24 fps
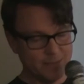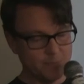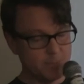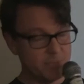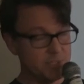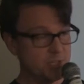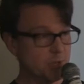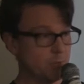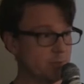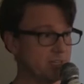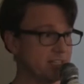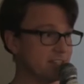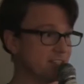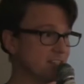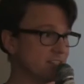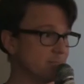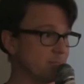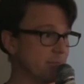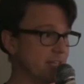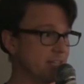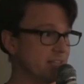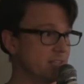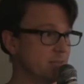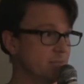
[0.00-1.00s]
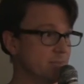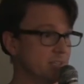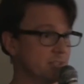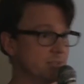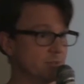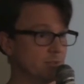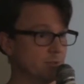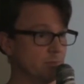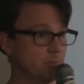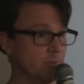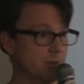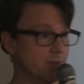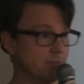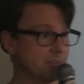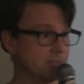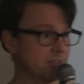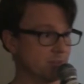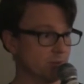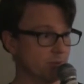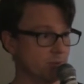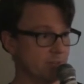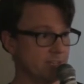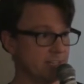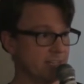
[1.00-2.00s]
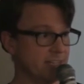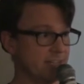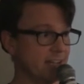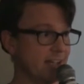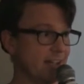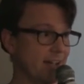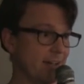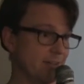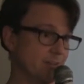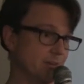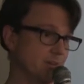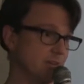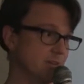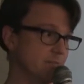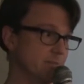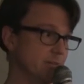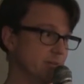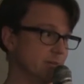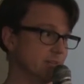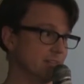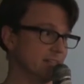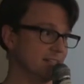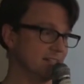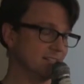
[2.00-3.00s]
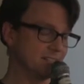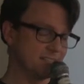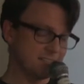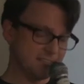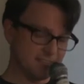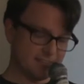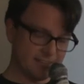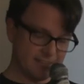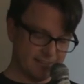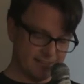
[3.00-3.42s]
but nobody can spend them until both agree how they're going to be released.